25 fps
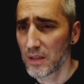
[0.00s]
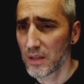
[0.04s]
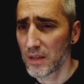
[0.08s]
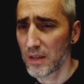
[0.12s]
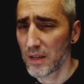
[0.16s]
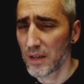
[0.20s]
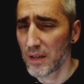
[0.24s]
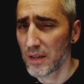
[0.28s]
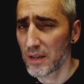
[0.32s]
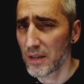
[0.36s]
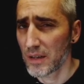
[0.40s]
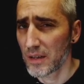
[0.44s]

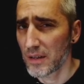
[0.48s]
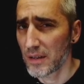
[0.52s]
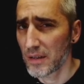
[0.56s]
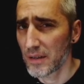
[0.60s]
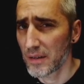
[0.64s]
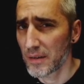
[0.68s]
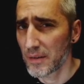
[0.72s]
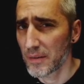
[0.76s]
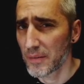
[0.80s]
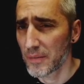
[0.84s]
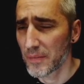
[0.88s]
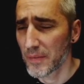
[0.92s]

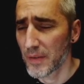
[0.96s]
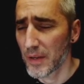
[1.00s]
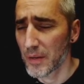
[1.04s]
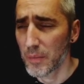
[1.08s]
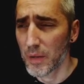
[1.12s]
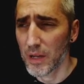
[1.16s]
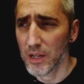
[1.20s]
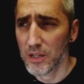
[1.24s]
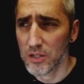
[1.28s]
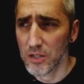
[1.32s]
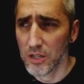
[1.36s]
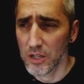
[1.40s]
I'm
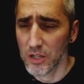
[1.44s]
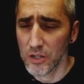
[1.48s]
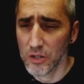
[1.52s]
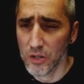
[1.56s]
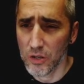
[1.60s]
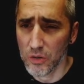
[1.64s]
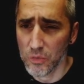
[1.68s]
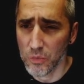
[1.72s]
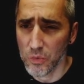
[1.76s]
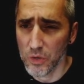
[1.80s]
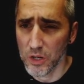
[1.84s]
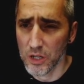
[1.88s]
actually
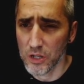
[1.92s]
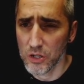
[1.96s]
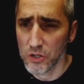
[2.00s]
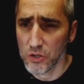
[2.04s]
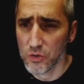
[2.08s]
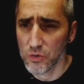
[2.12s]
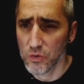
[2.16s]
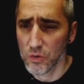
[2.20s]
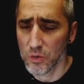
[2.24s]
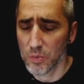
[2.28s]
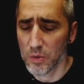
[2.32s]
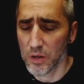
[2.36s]
not really
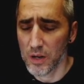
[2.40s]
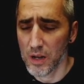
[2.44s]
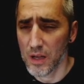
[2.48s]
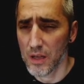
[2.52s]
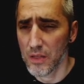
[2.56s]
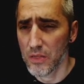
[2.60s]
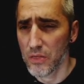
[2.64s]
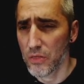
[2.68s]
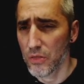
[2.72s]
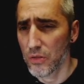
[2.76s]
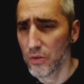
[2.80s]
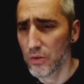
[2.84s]
sure, but I
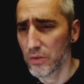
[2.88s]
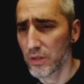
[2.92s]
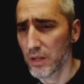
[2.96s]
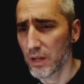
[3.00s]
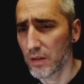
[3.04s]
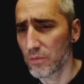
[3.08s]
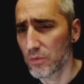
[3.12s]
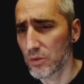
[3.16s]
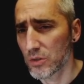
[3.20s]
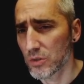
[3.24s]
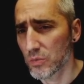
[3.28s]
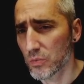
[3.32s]
thought there
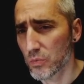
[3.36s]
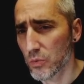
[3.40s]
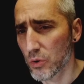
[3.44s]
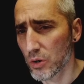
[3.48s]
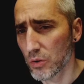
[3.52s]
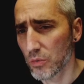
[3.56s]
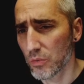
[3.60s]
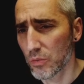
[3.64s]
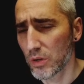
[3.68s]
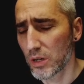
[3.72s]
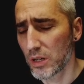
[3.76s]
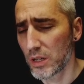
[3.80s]
was
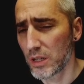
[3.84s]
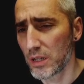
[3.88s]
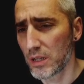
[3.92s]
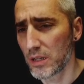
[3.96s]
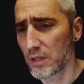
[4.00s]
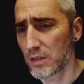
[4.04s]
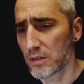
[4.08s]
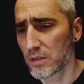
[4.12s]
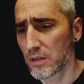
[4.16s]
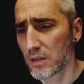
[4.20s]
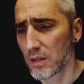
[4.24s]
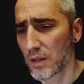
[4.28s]
one
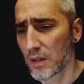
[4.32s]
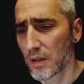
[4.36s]
release